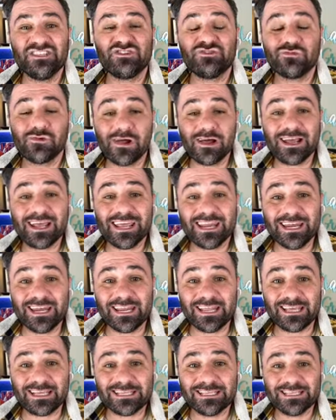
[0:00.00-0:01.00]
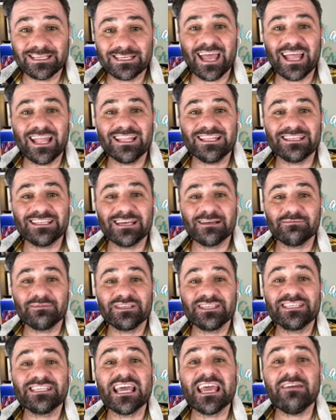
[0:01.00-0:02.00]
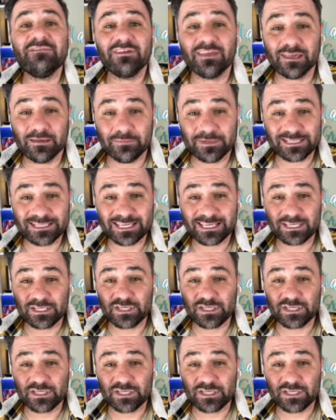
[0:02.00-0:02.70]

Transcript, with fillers: drunkenness ends up saving him. It's like his